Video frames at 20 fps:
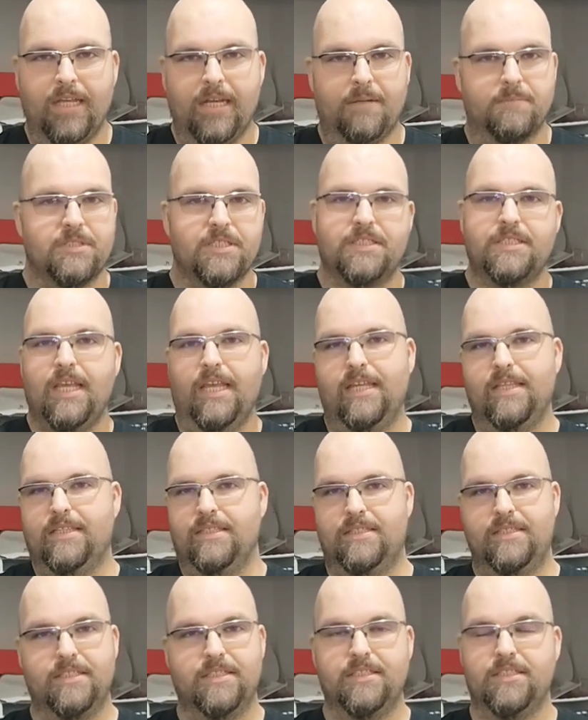and I'm just saying
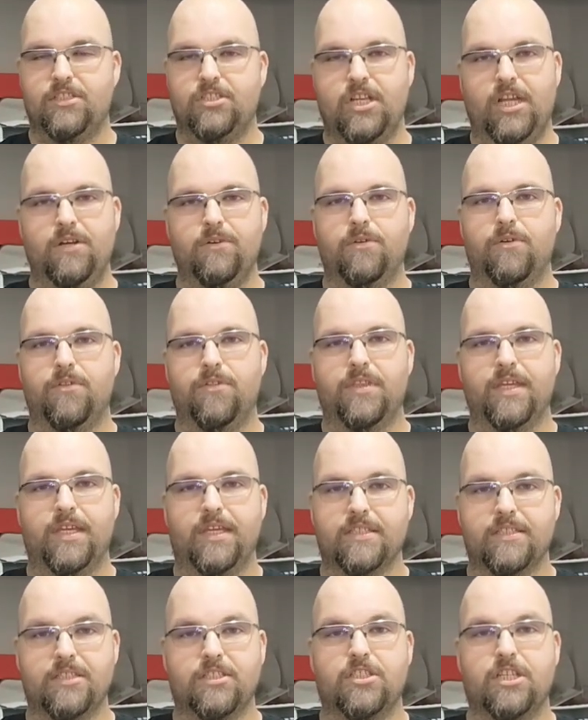this is a general thing.
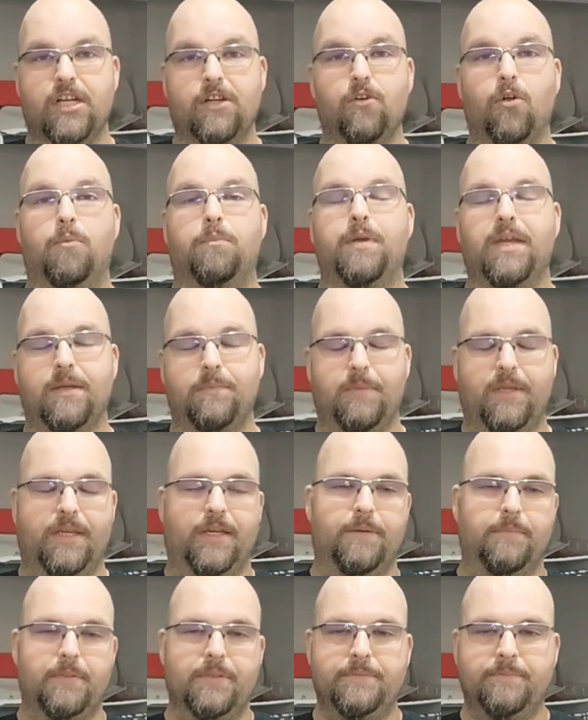It's a general
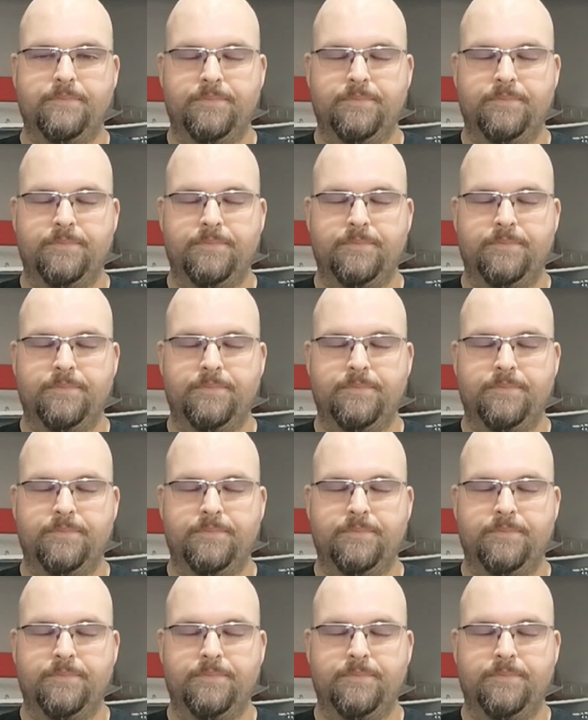pick-me-up.